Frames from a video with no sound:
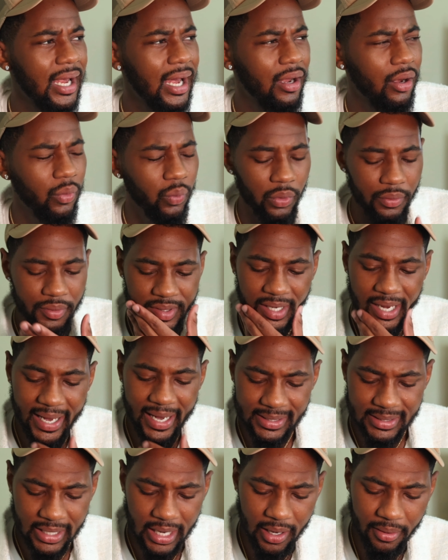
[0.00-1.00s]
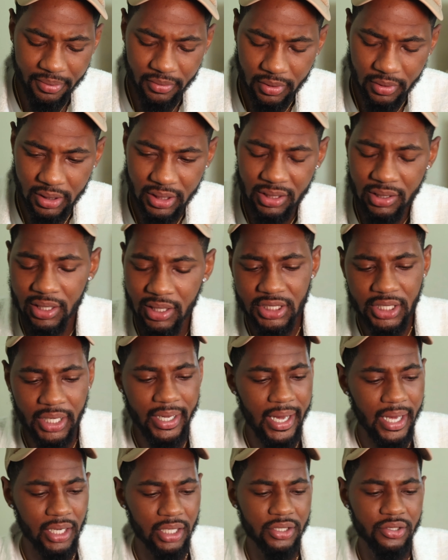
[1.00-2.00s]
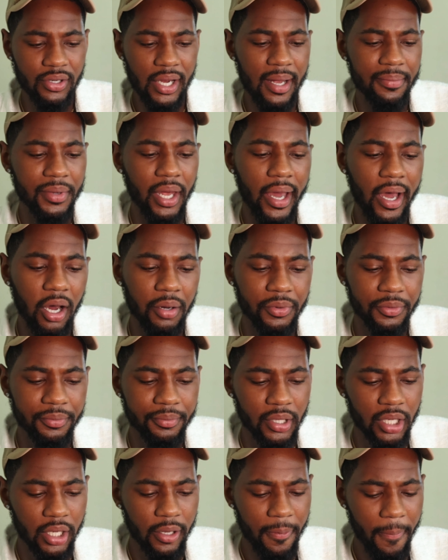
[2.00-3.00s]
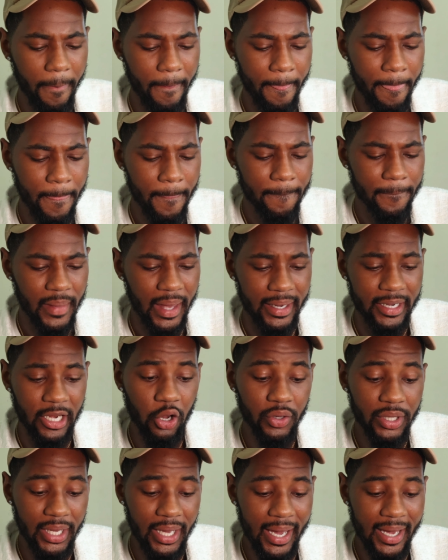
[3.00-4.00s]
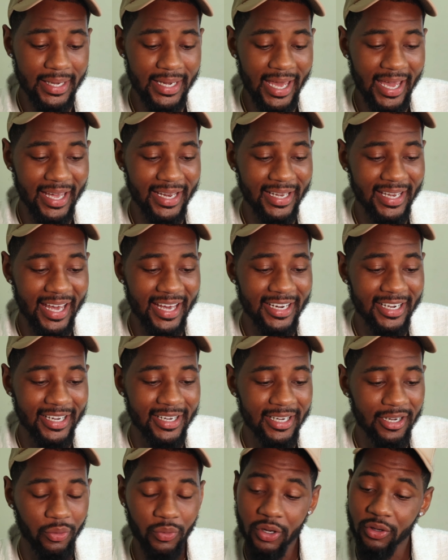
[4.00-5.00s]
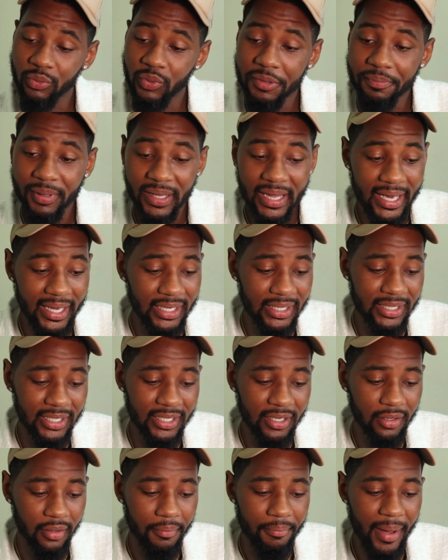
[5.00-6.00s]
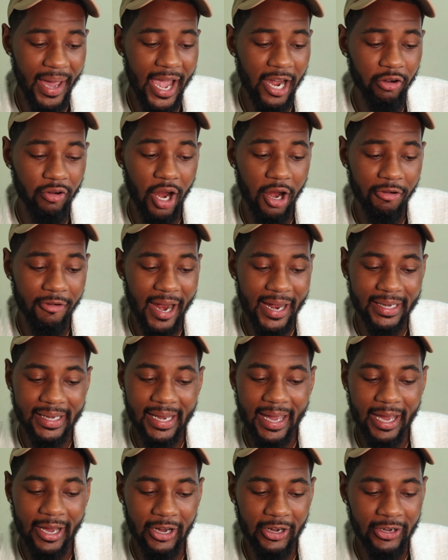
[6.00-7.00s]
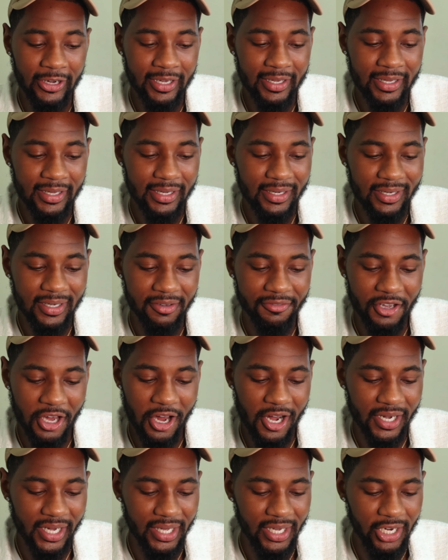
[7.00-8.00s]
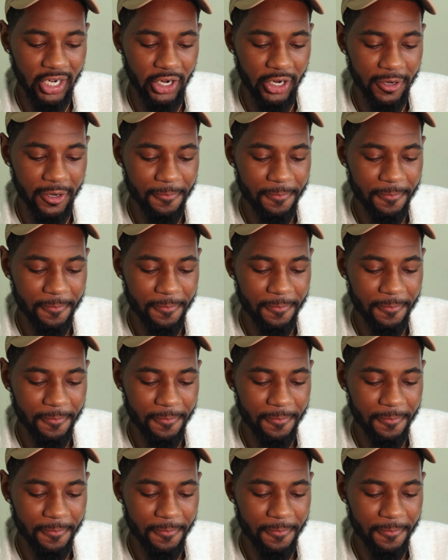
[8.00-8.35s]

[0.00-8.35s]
When was the last time DJ Khaled dropped the album, bruh? I know he had that well, we playing it in the background right now, if y'all can hear it.